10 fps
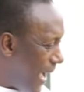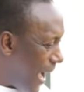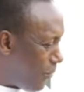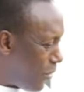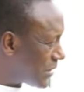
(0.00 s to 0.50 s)

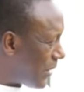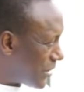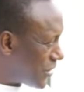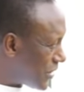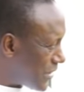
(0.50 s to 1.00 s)
I want
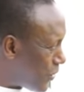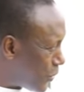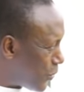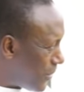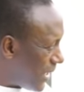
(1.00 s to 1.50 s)
our children
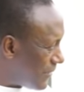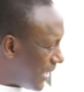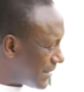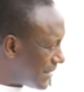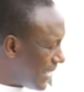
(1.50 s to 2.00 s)
not to believe
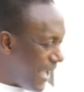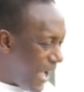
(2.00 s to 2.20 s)
that.